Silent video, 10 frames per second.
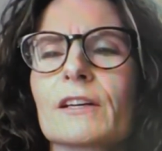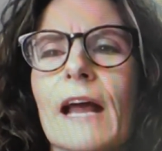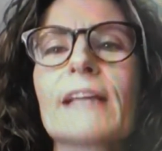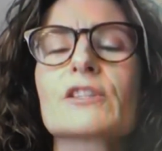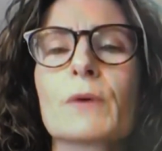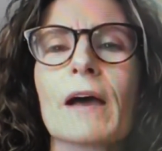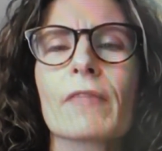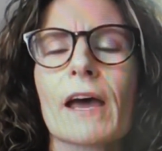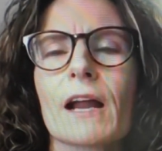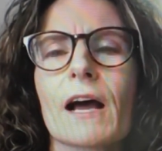I do
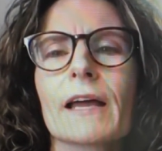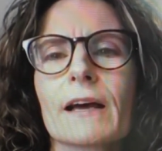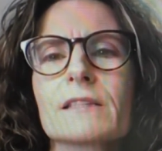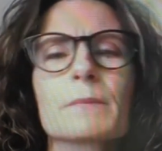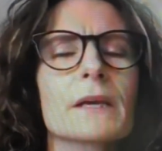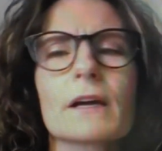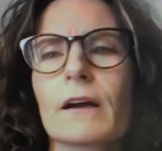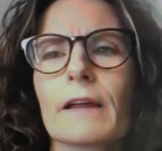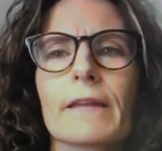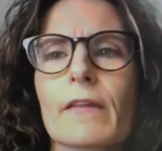have that Ion speaker,
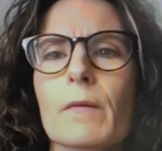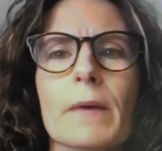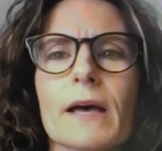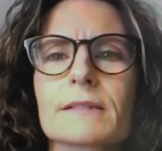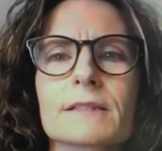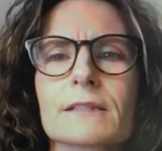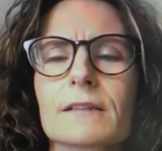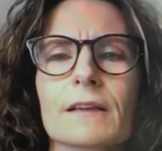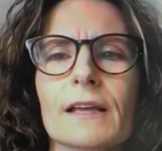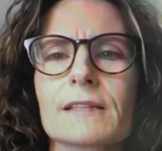and they're the best.
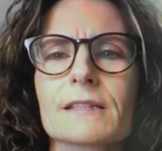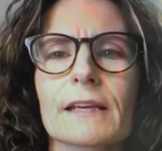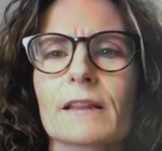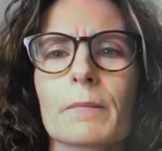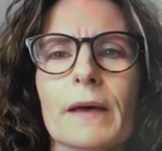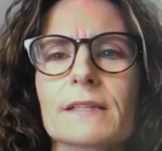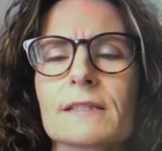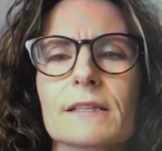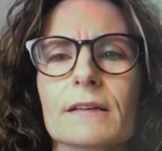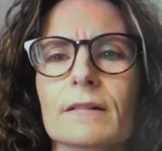It's like the
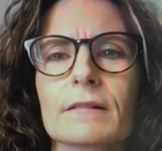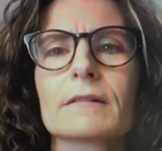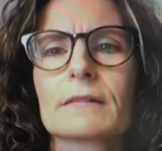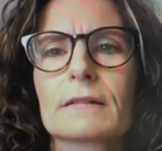best deal.